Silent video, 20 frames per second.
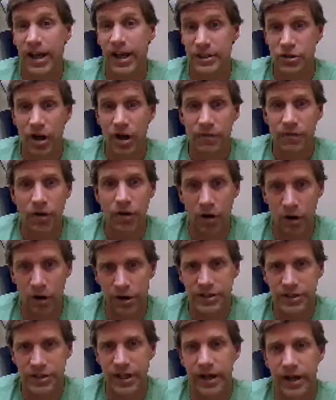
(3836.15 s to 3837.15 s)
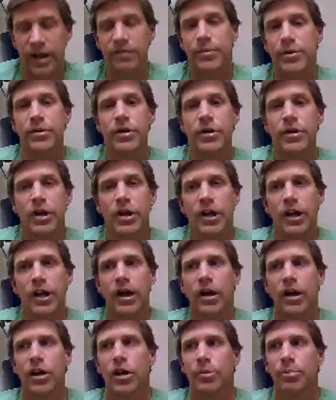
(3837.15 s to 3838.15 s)
it's often artists that have been
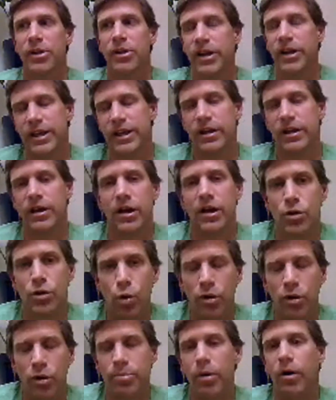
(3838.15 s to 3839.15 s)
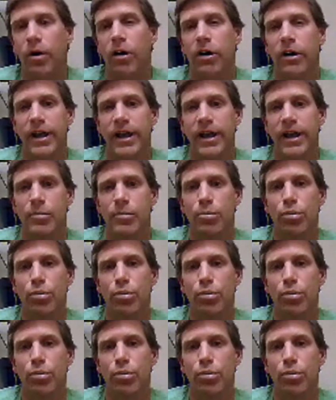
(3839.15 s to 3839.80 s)
uh, played a, a core part in